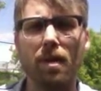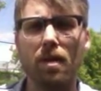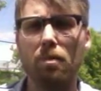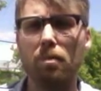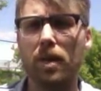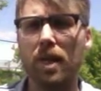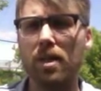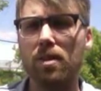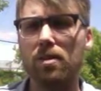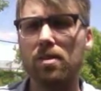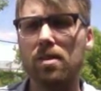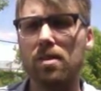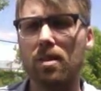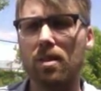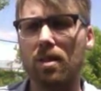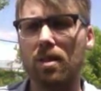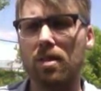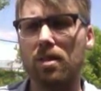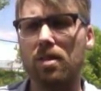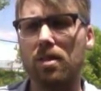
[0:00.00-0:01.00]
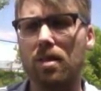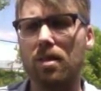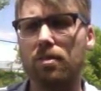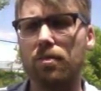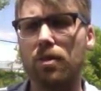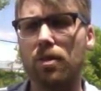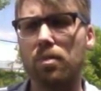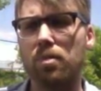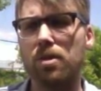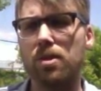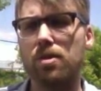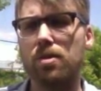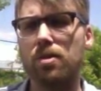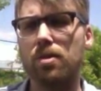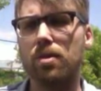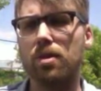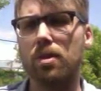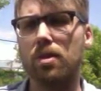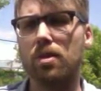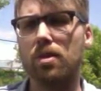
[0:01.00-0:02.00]
Michael Sillett, a former
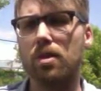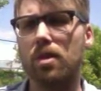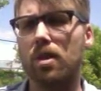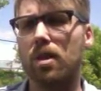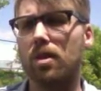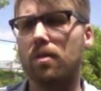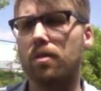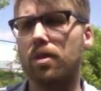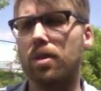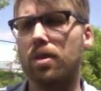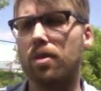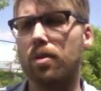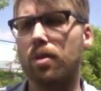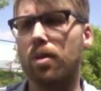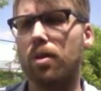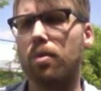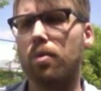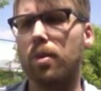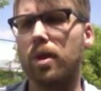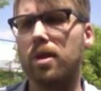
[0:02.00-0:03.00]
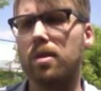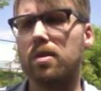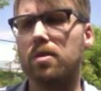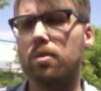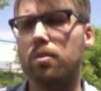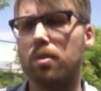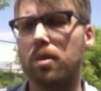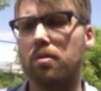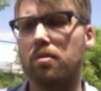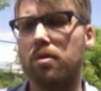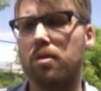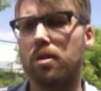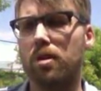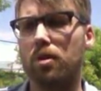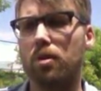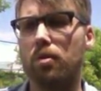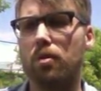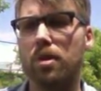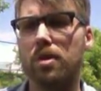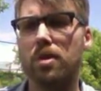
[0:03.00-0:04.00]
student of the Northwest River
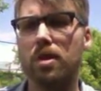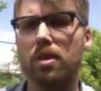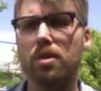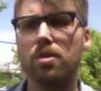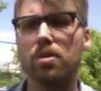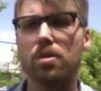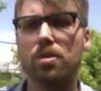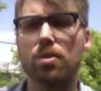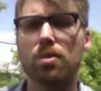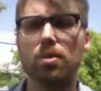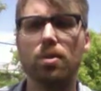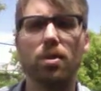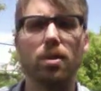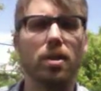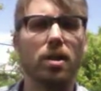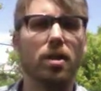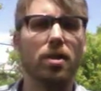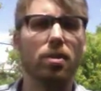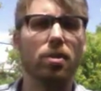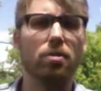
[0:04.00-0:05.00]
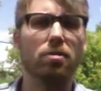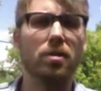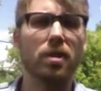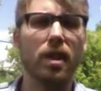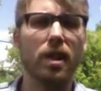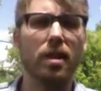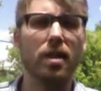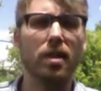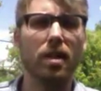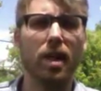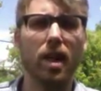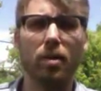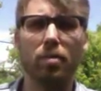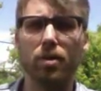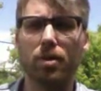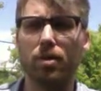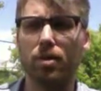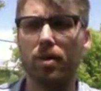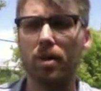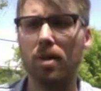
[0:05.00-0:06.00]
Residential School in Newfoundland and
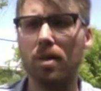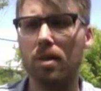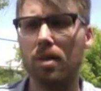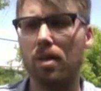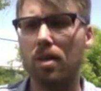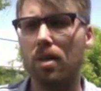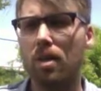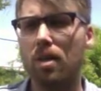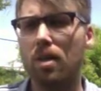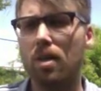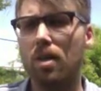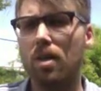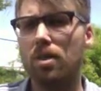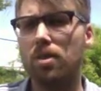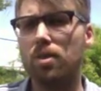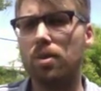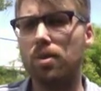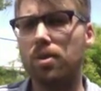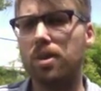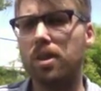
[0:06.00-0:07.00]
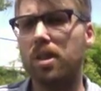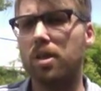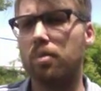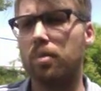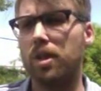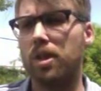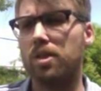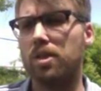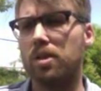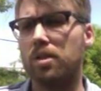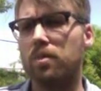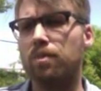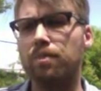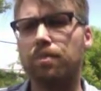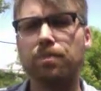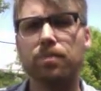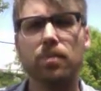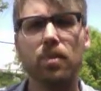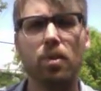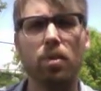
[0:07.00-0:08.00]
Labrador, told the commission,
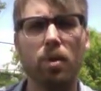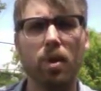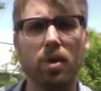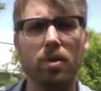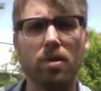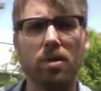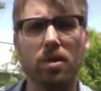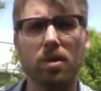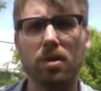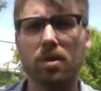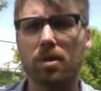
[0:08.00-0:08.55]
quote,